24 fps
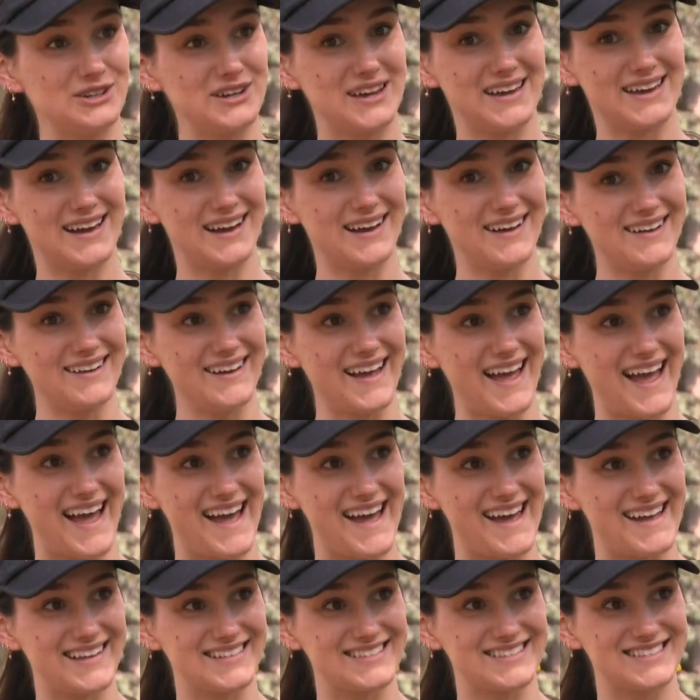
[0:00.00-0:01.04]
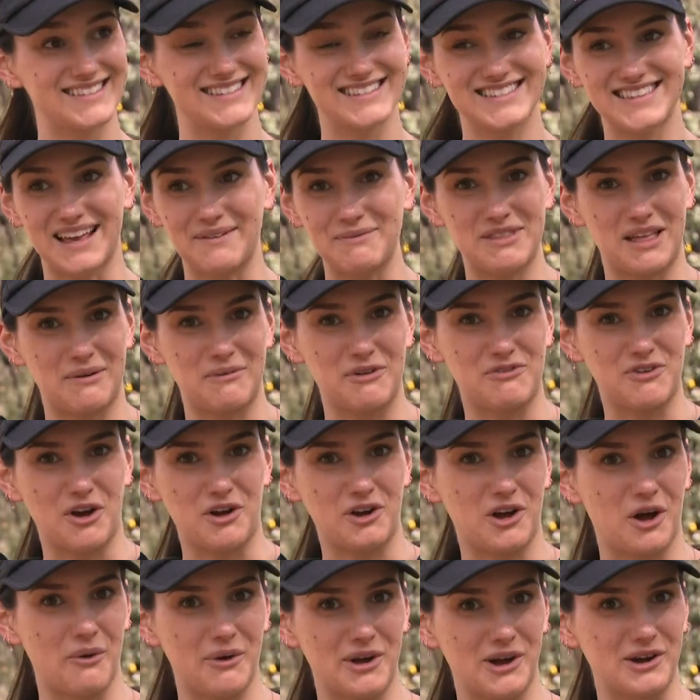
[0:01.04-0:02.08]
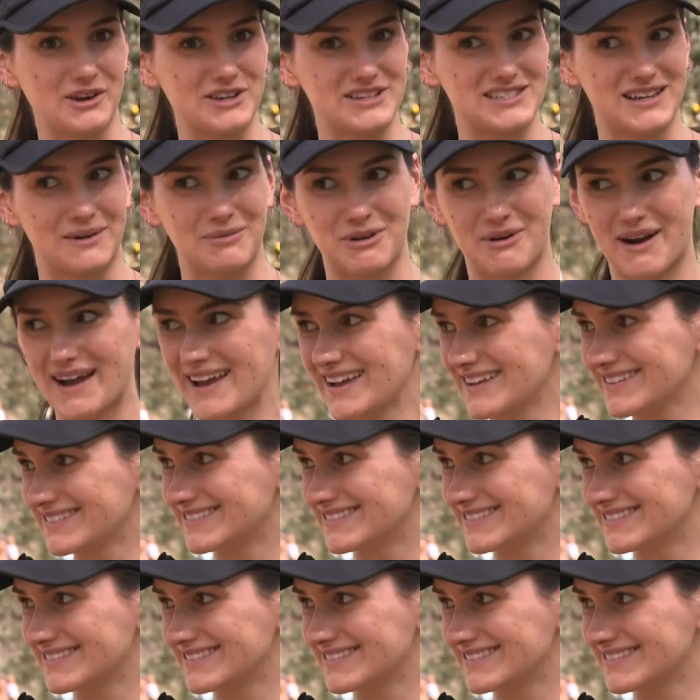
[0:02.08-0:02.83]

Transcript: here and something that we've got going on in WA.